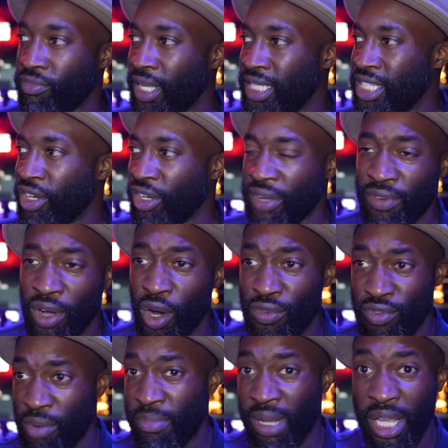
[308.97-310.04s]
Has he gone
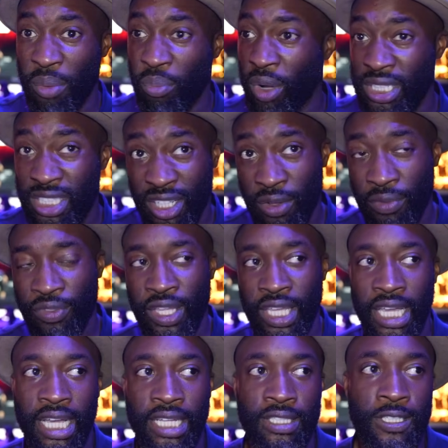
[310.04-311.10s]
over a million once? I don't think
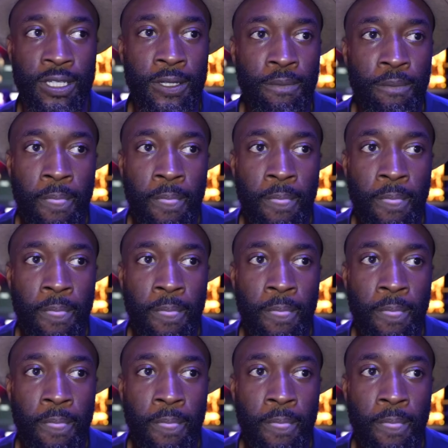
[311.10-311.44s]
he has.